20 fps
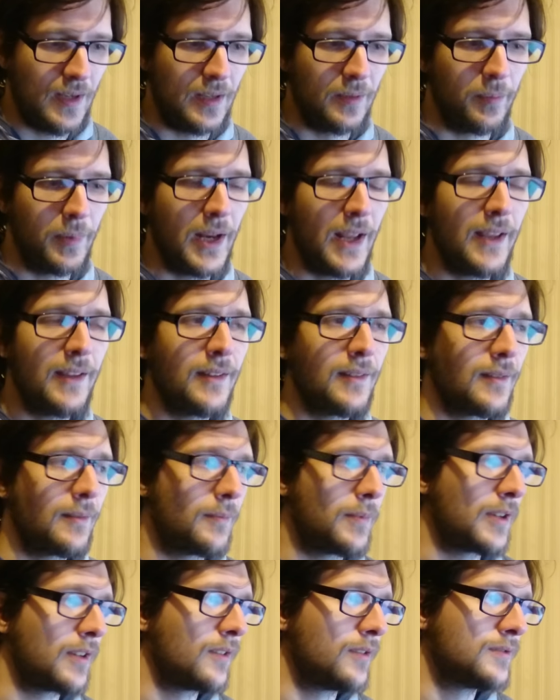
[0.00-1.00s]
in place
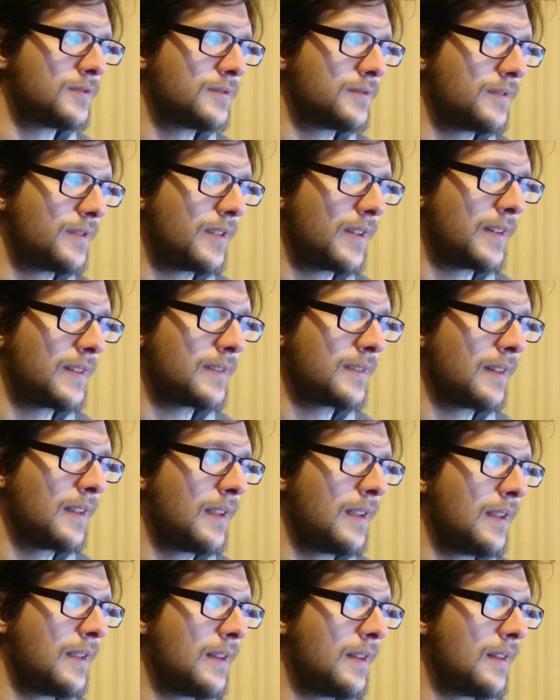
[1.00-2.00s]
because there's
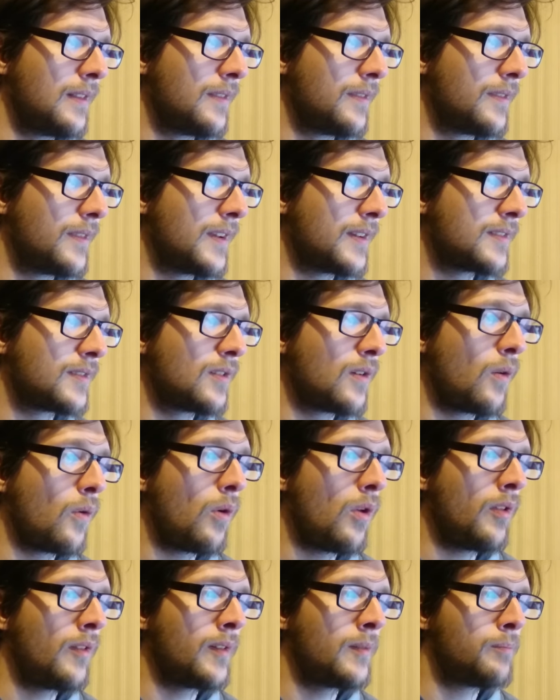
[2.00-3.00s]
there's
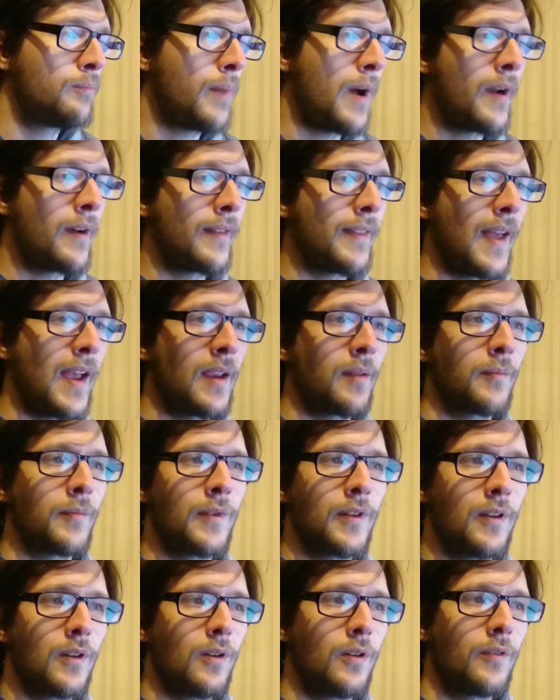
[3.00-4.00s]
no other paradigm
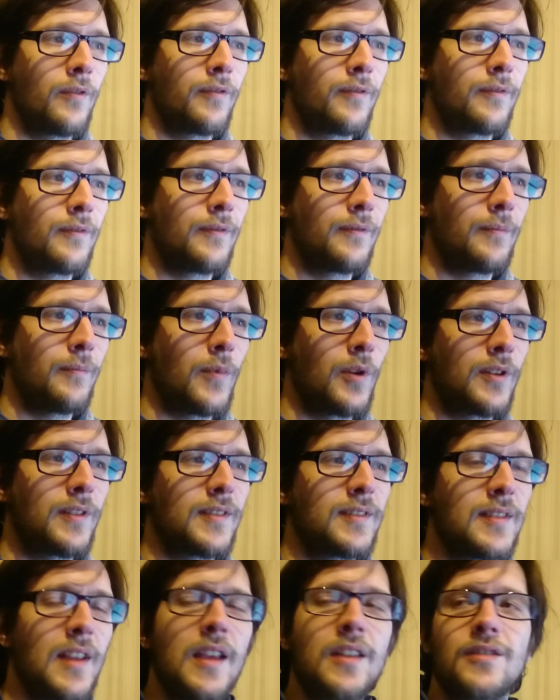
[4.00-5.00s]
of
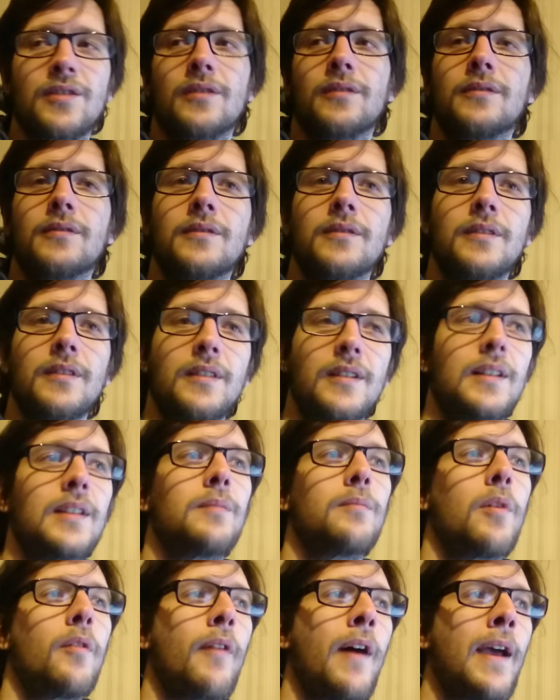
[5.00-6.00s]
monetization
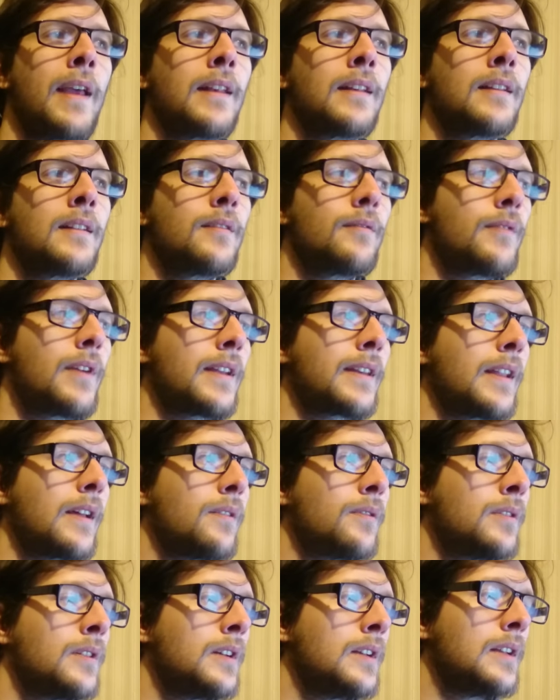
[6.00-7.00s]
in mobile right
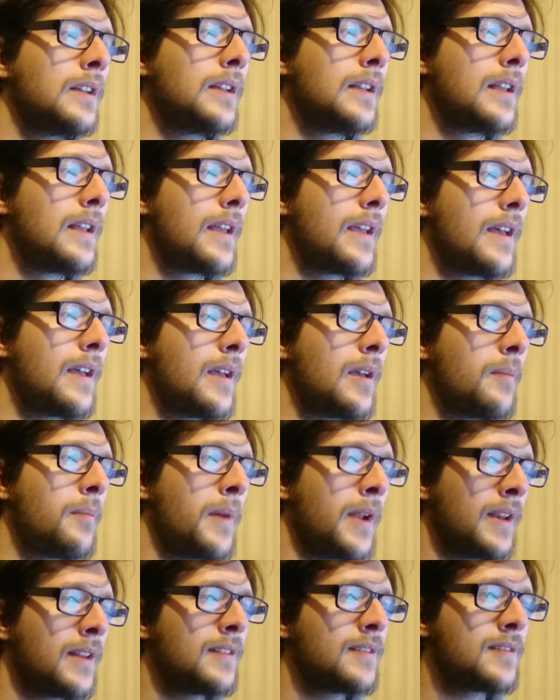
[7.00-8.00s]
now. Uh,
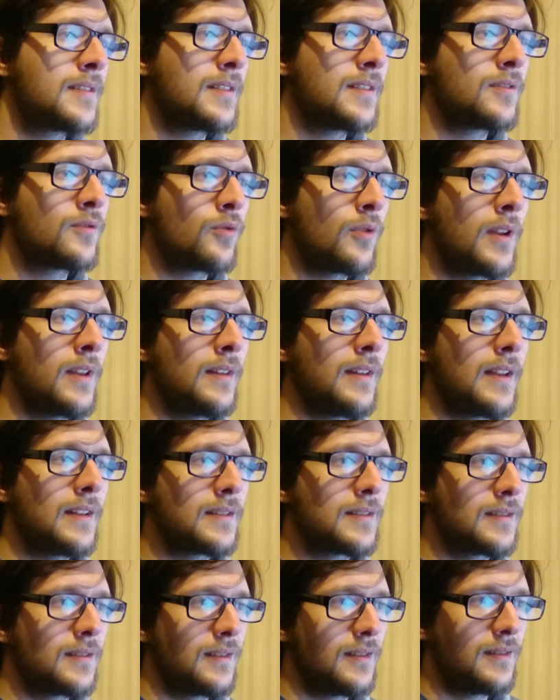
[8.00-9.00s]
but it's a trend
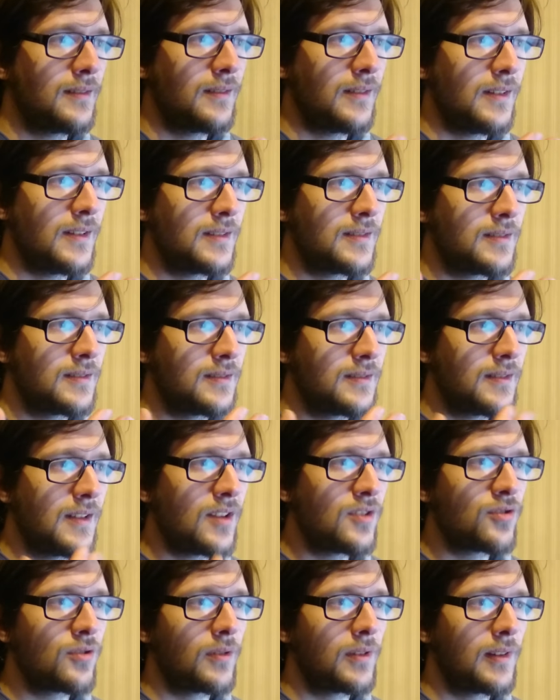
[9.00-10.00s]
that is
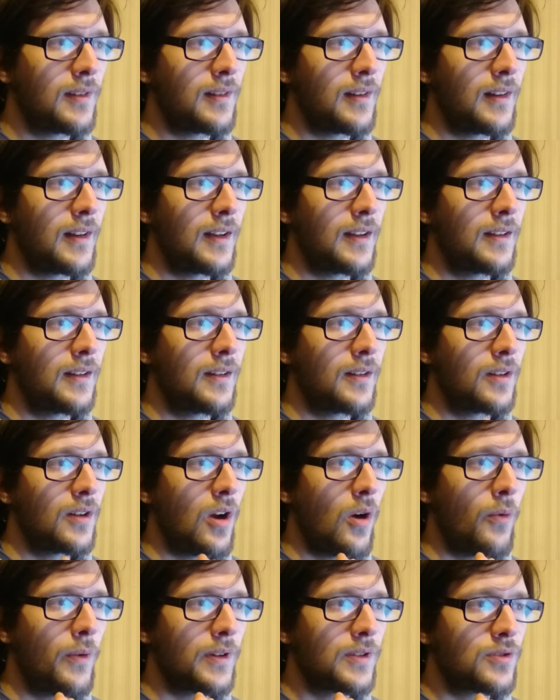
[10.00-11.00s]
dangerously
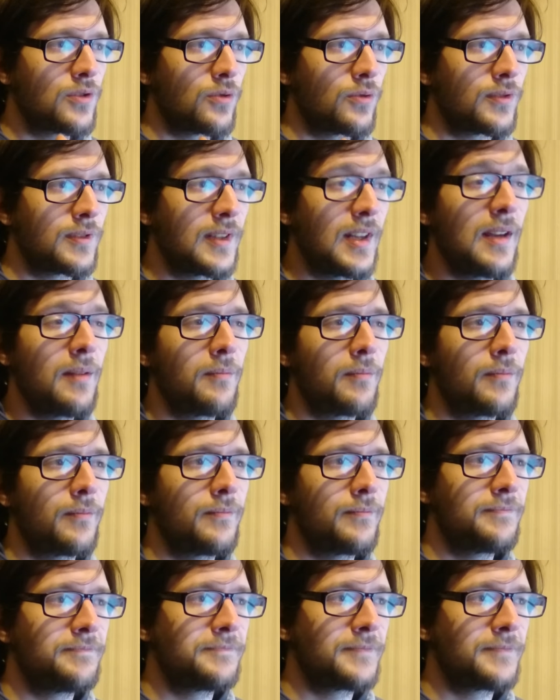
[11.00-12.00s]
going to Steam
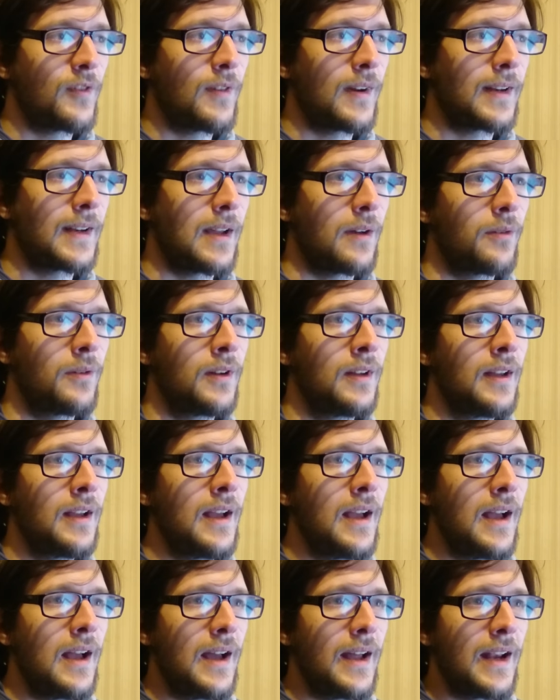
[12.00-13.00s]
right now,
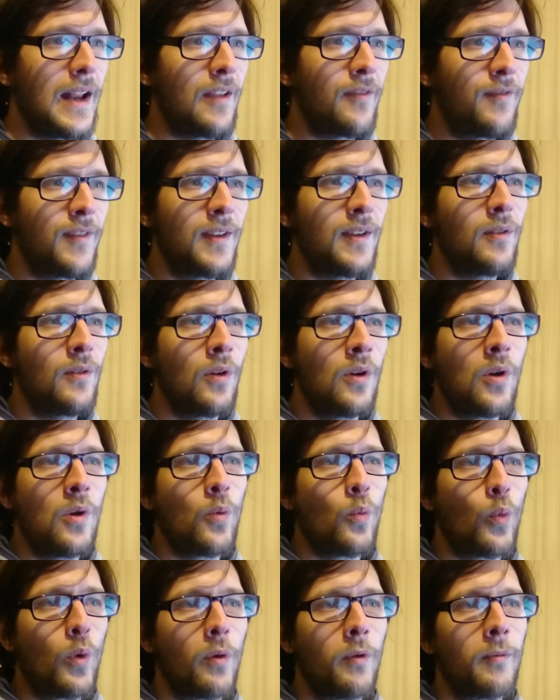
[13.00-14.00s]
and I think
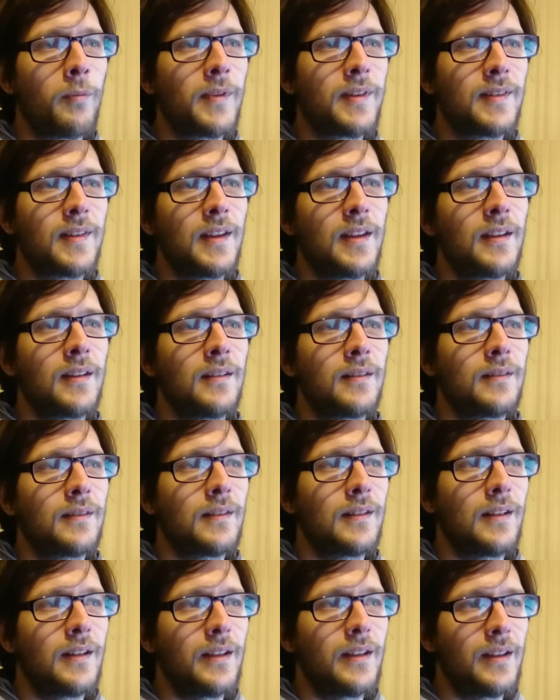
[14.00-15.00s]
we will be seeing
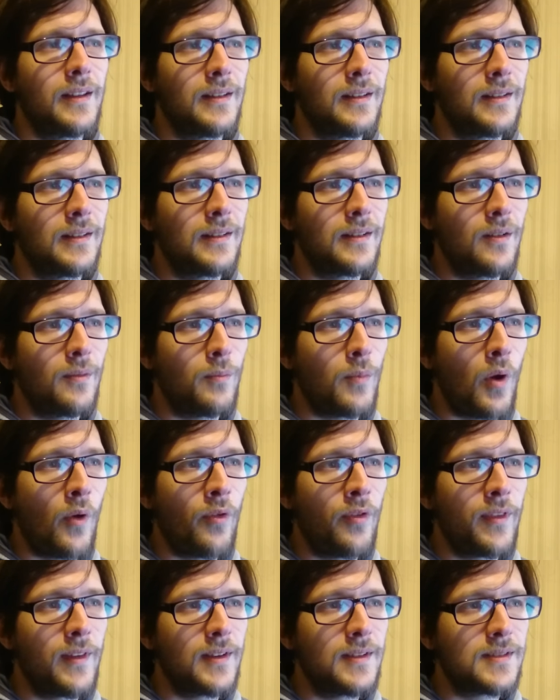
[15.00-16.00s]
in
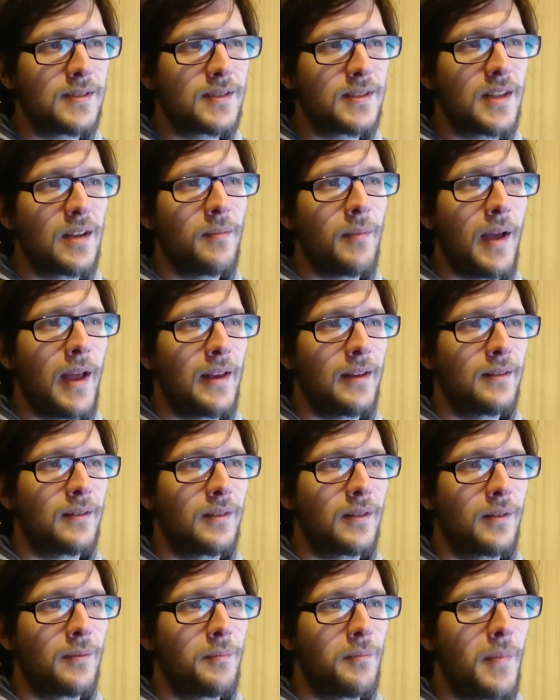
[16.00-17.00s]
both in Steam
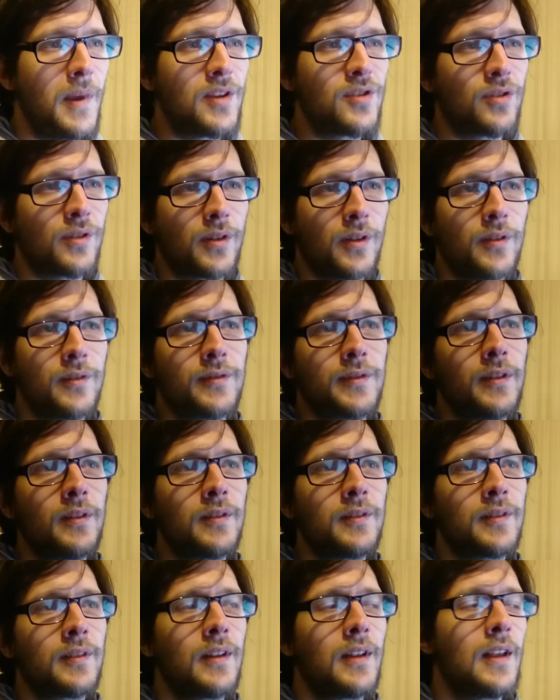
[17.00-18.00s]
and major
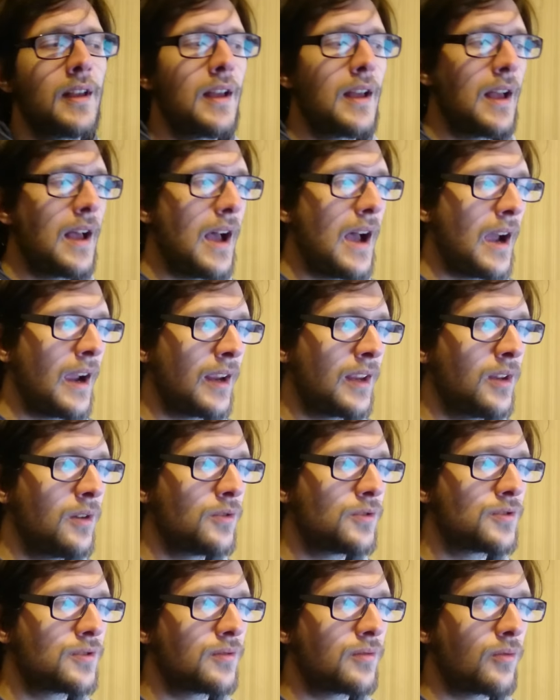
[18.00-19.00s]
consoles a
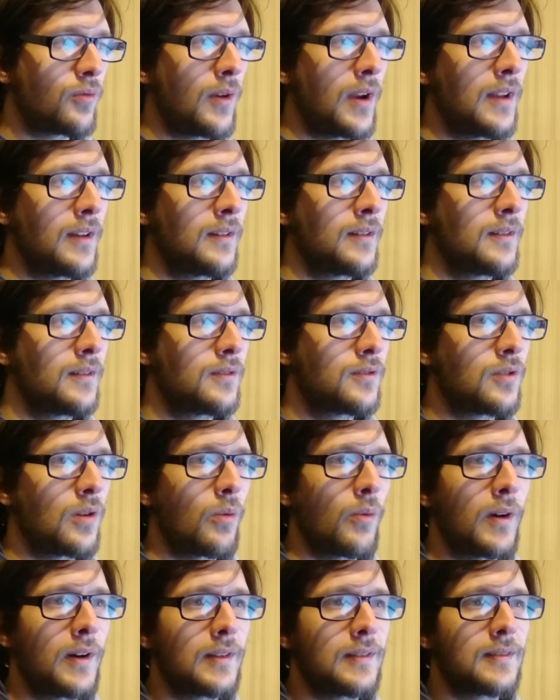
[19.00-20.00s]
huge trend
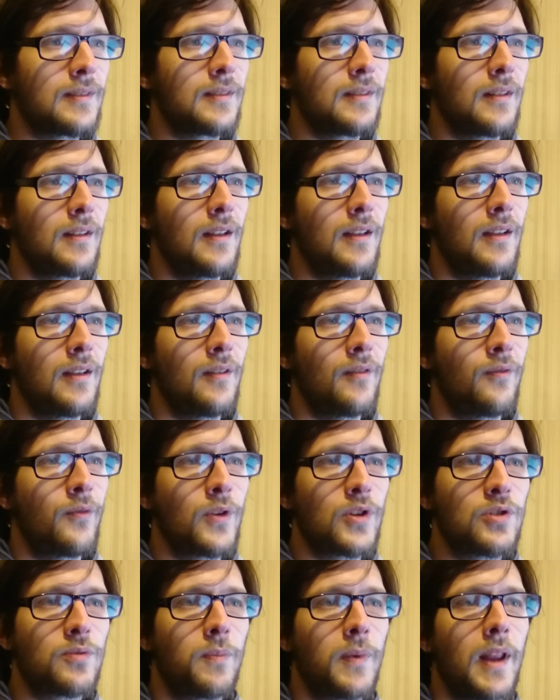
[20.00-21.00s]
towards uh,
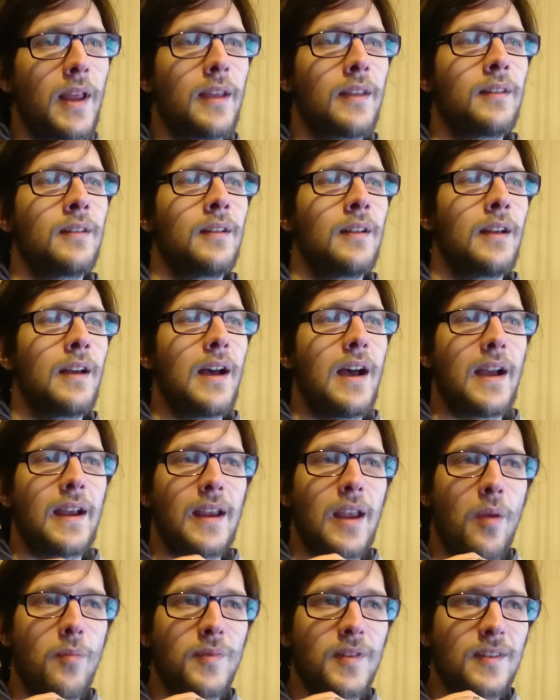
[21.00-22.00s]
free to play
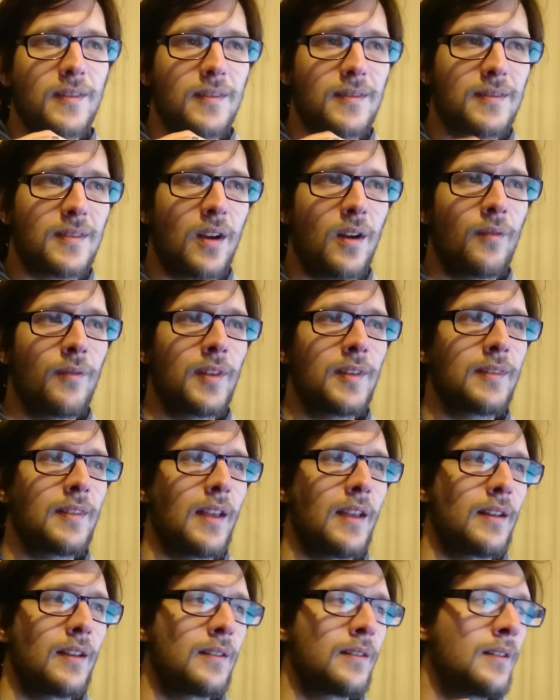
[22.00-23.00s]
and games as a
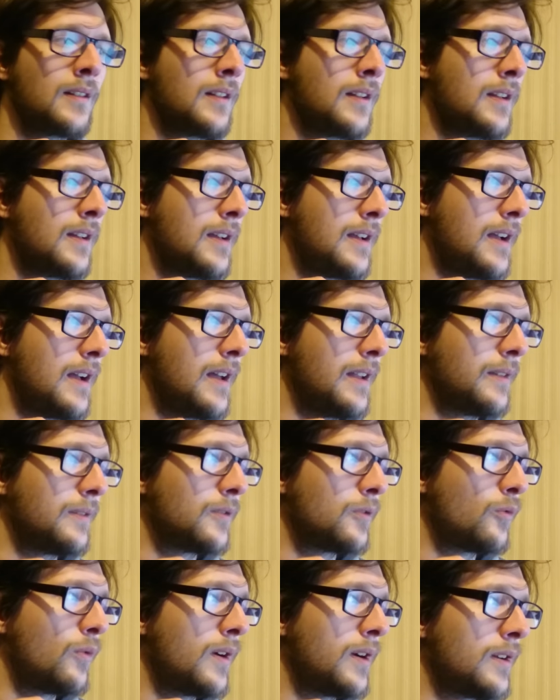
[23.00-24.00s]
service and
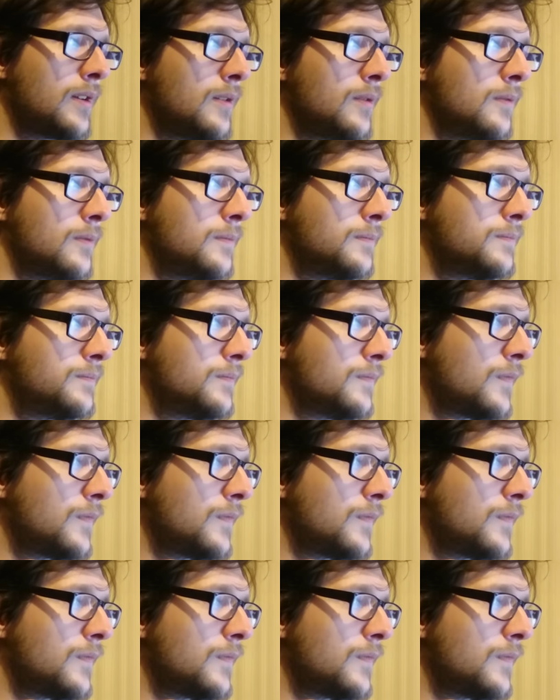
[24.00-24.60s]
and where you